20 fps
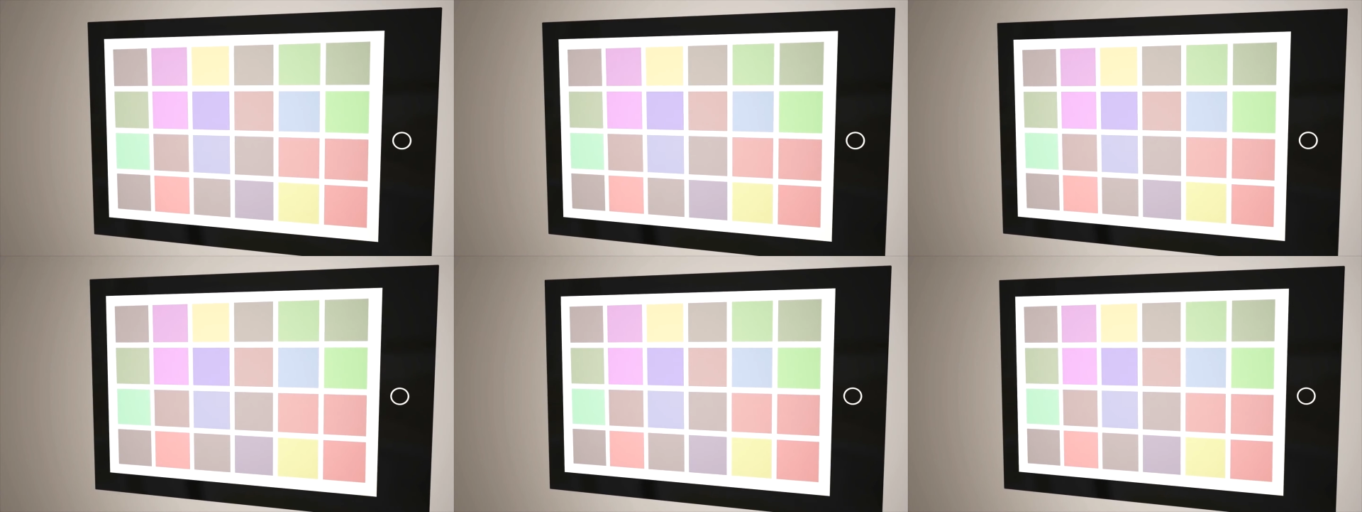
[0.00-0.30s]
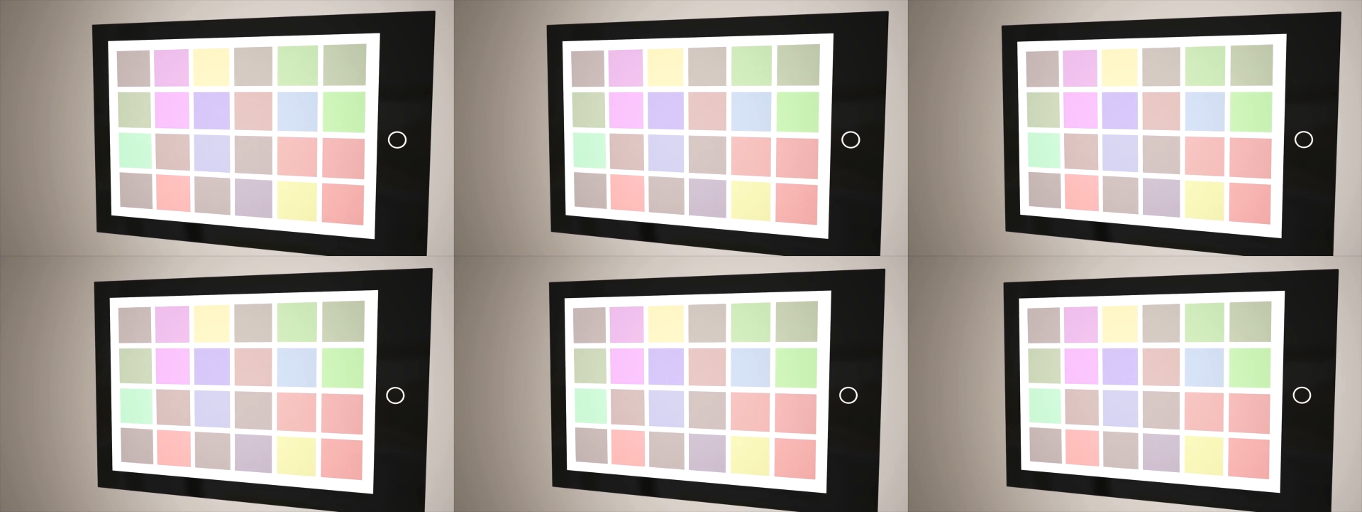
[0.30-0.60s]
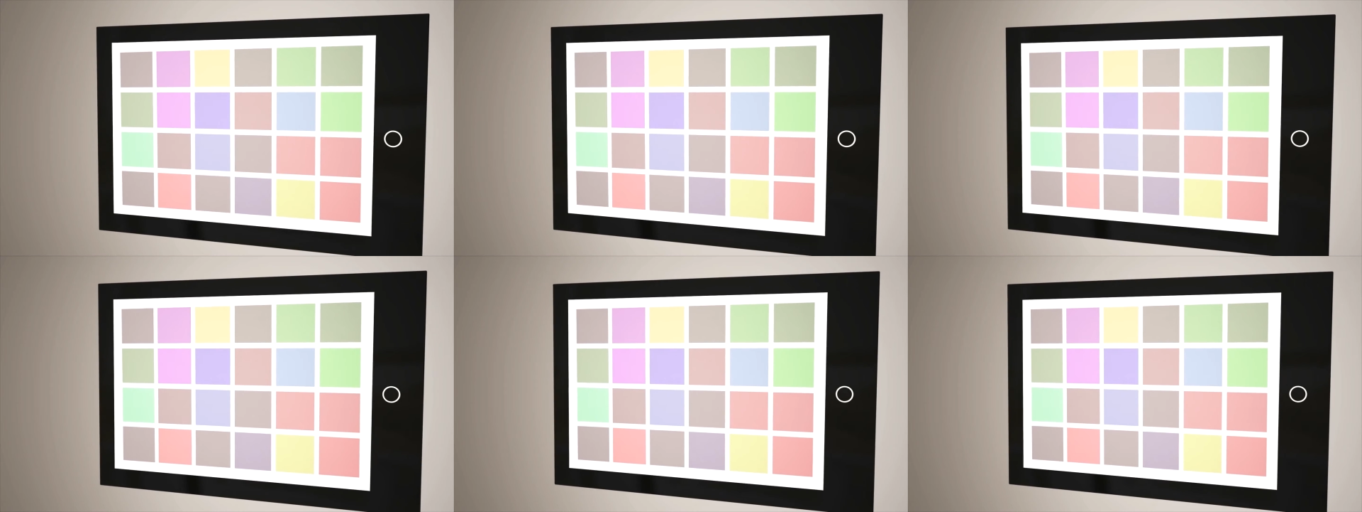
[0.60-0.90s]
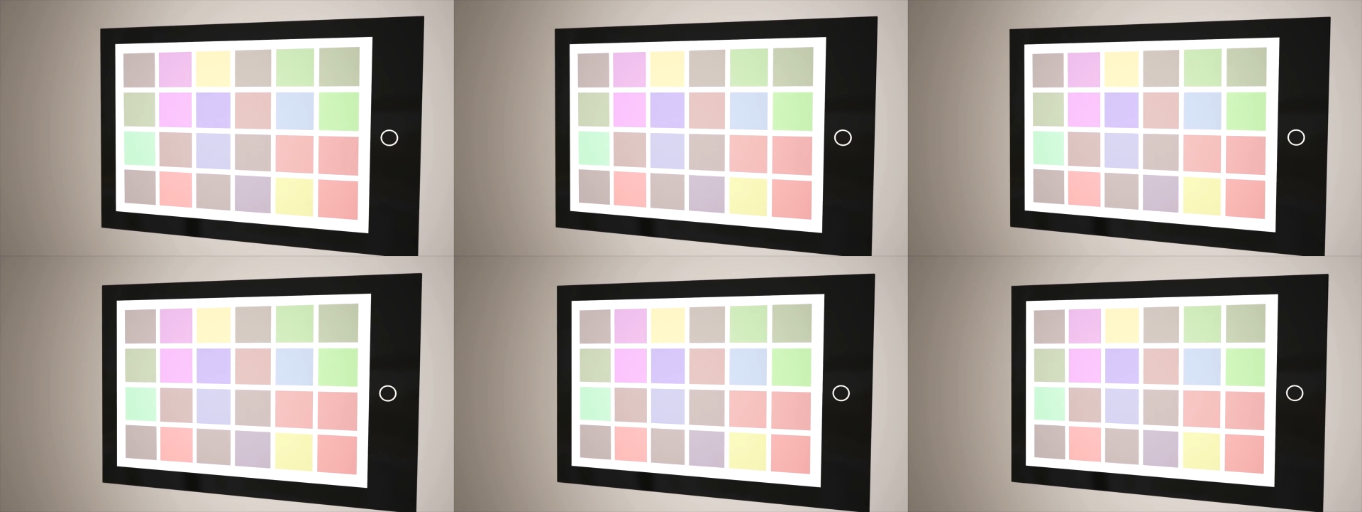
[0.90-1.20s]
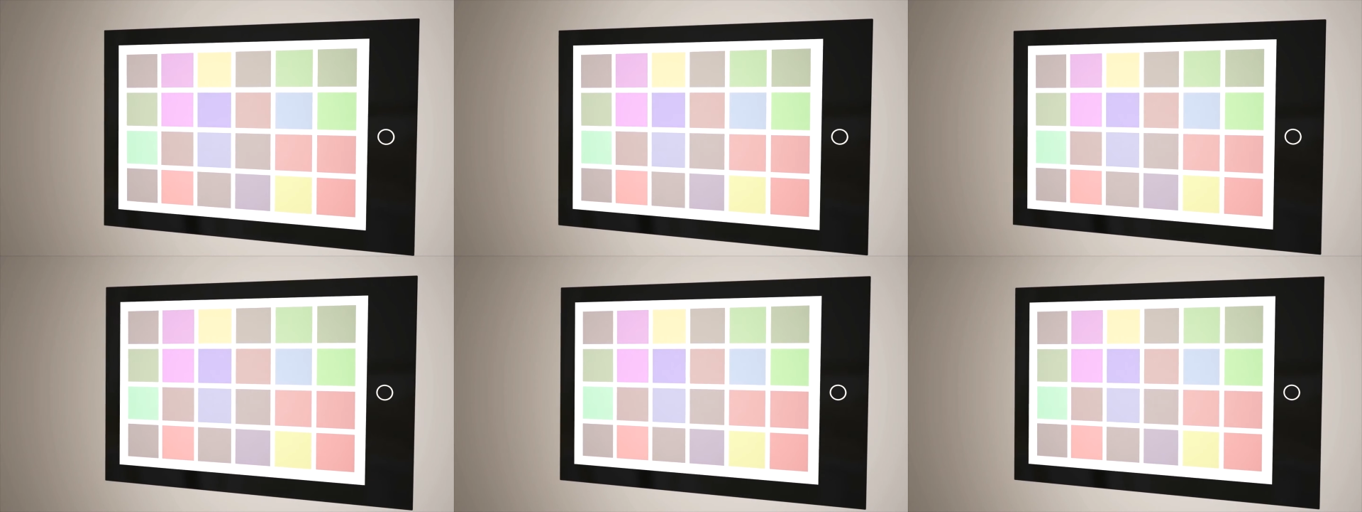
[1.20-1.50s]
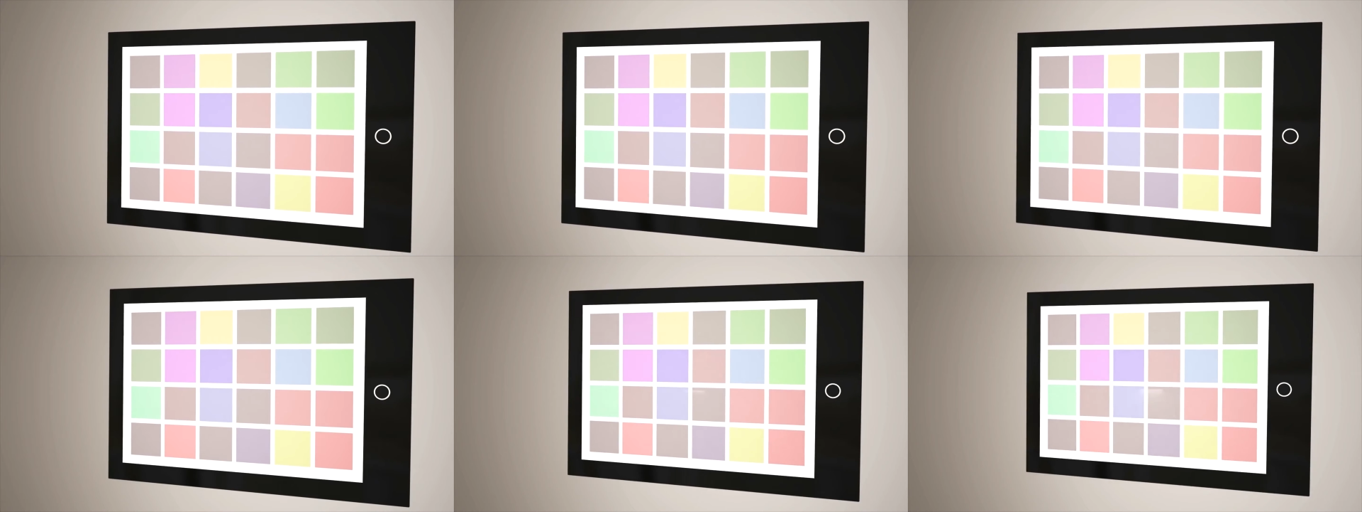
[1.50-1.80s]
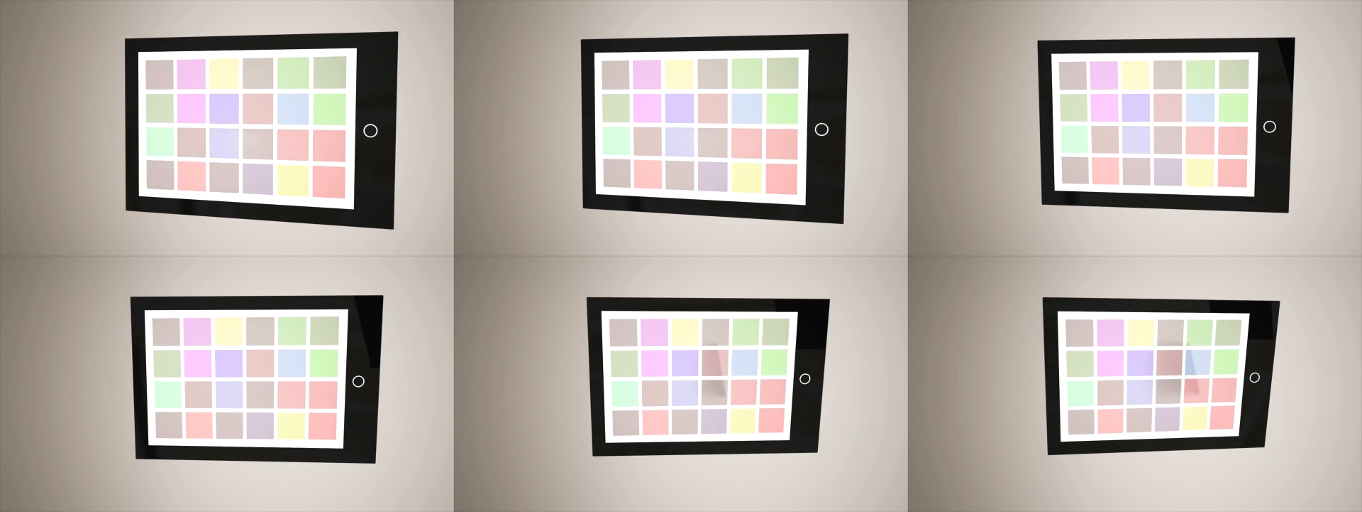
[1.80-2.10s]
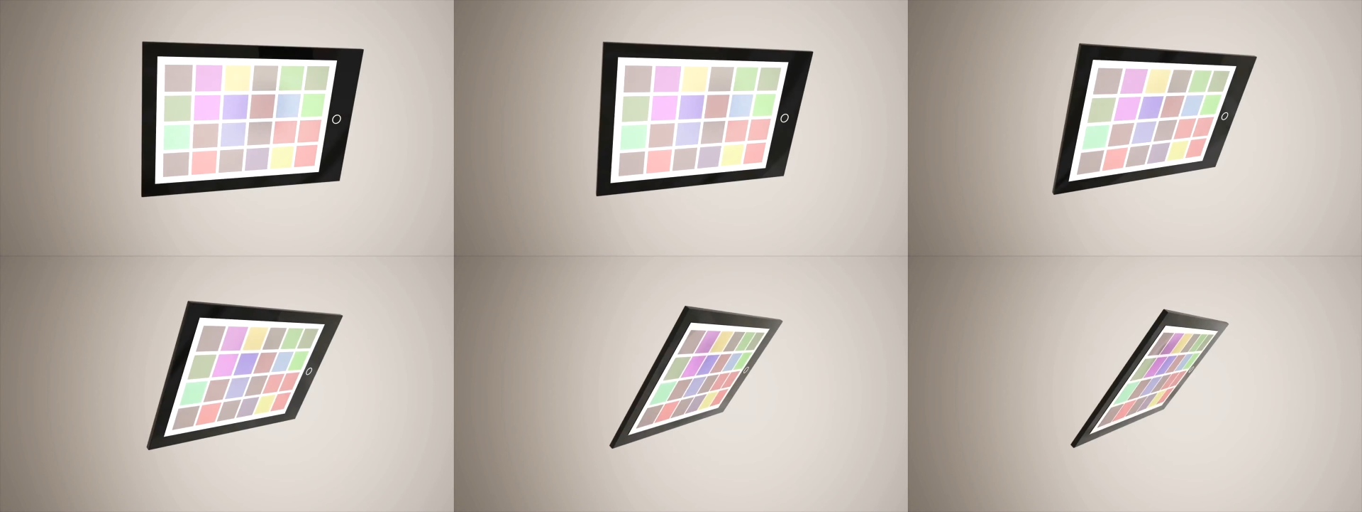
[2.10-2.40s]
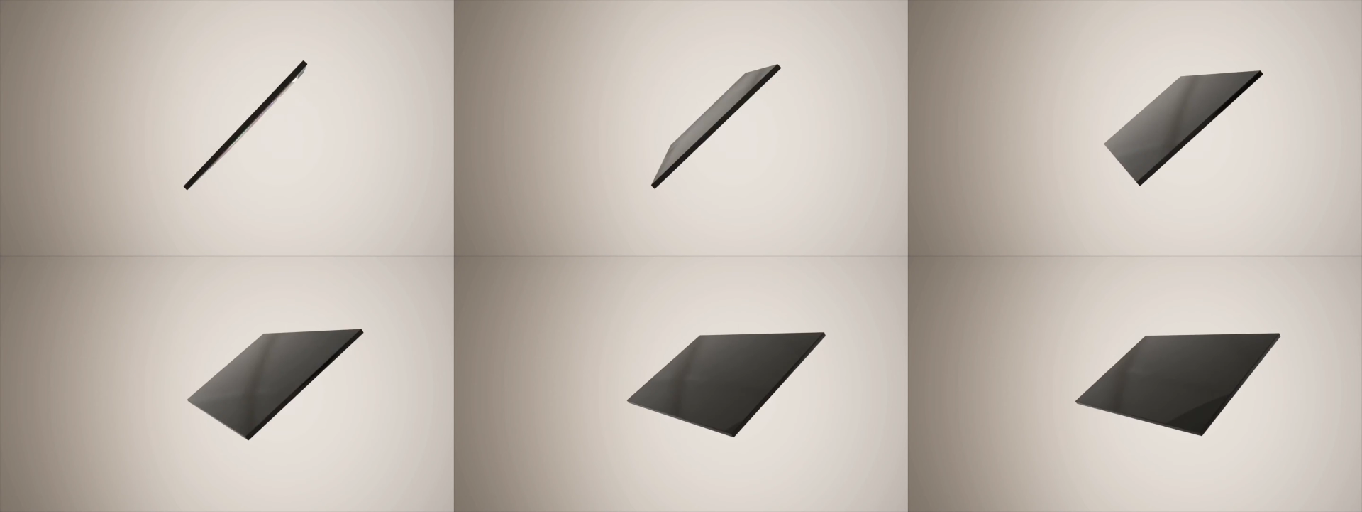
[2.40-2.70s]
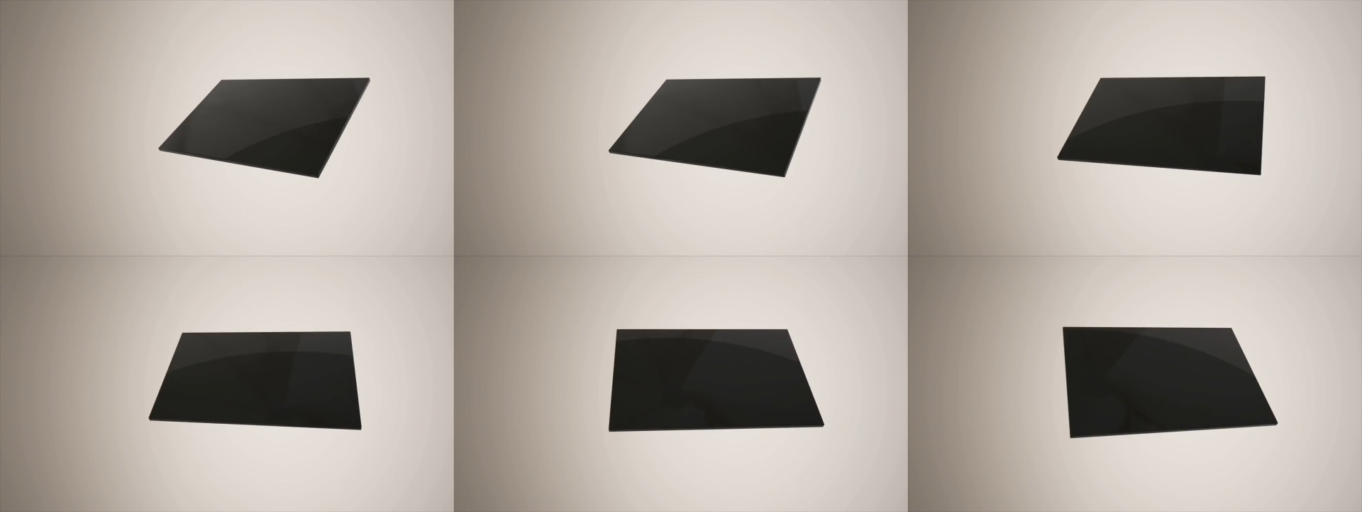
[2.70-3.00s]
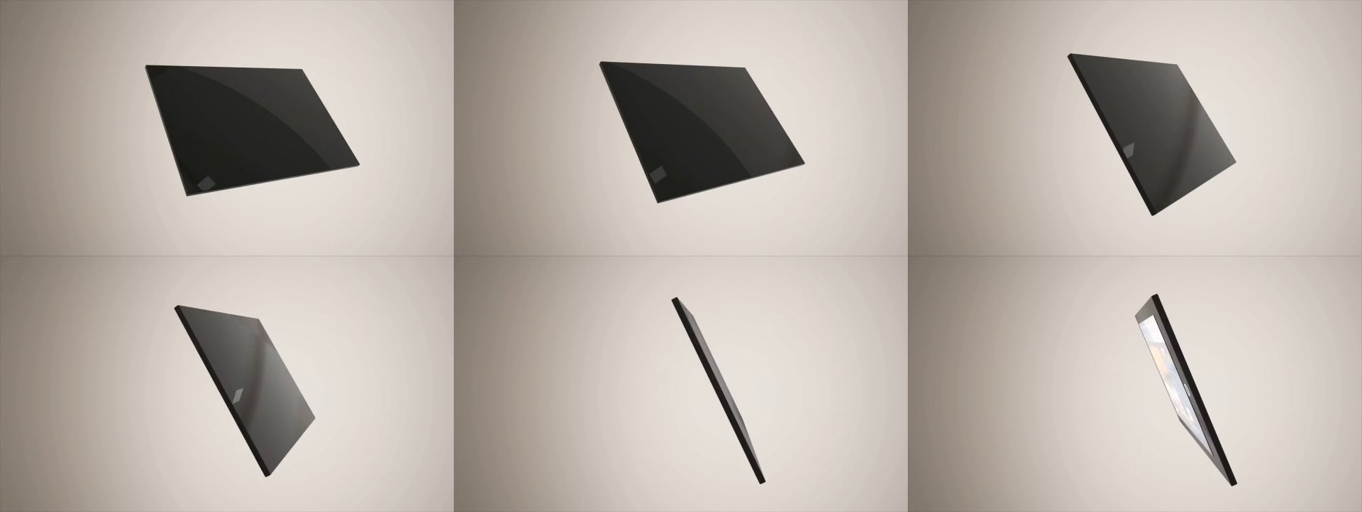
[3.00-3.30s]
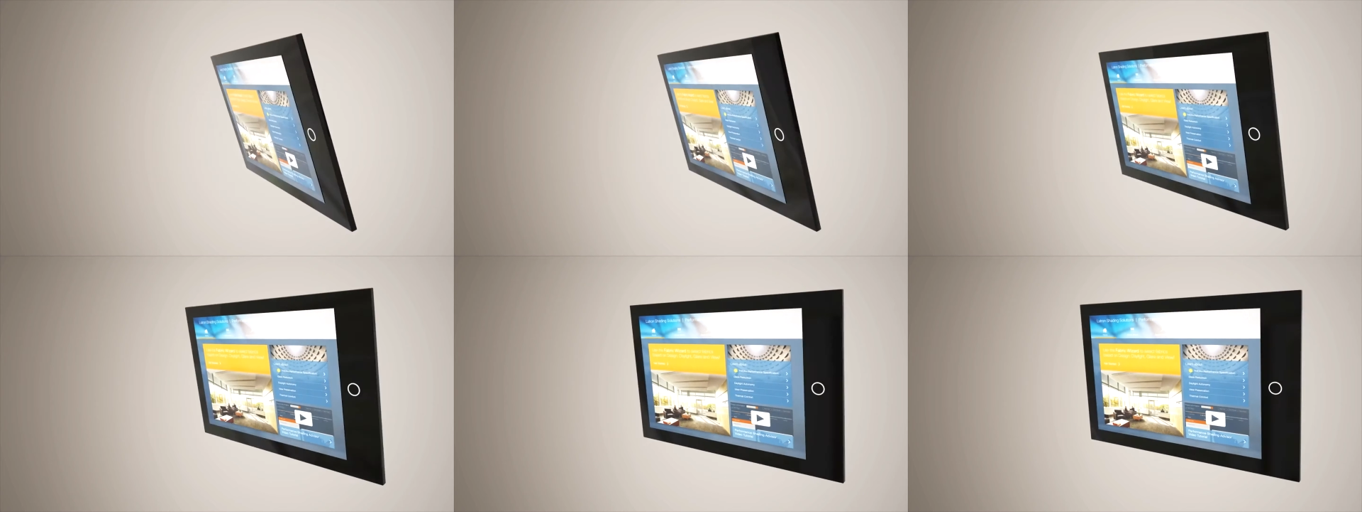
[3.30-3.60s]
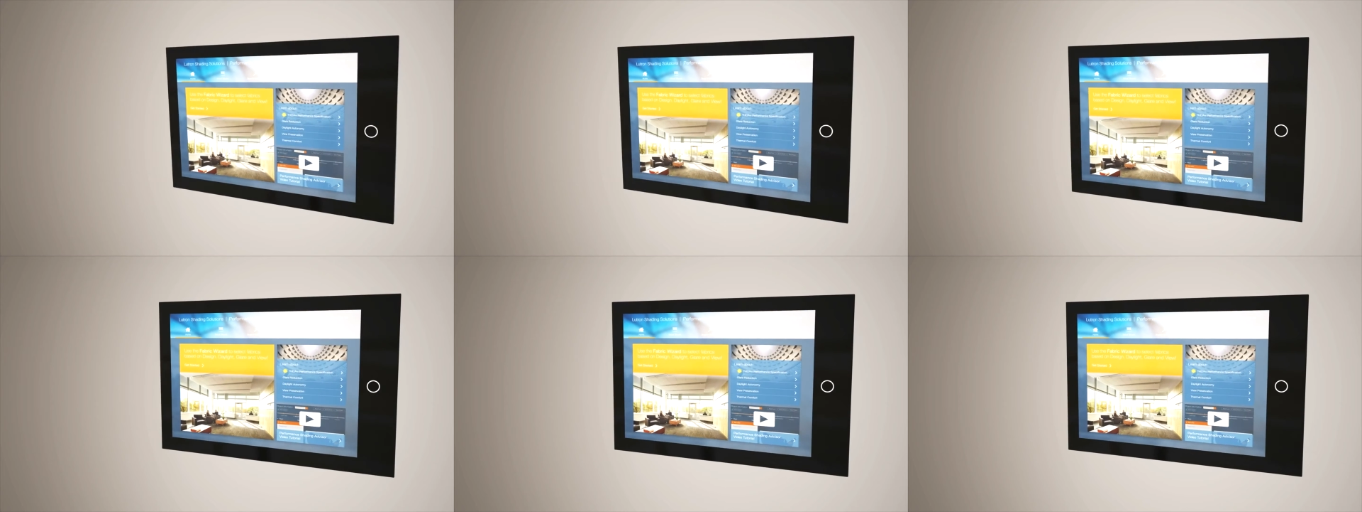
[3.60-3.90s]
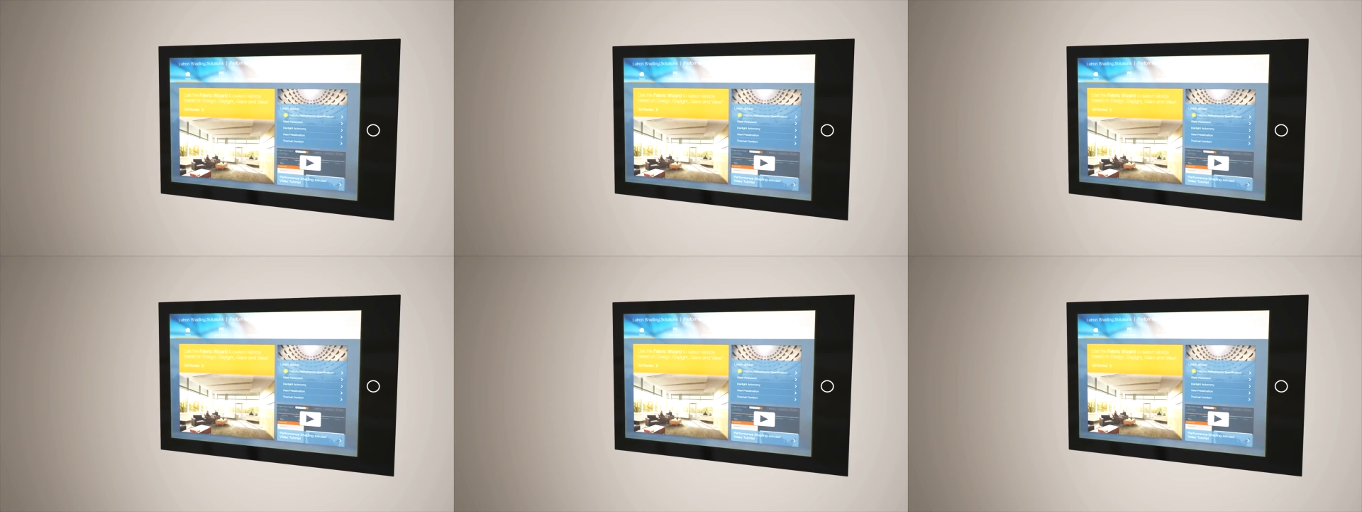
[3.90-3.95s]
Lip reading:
No face is visible, so there are no lips to read.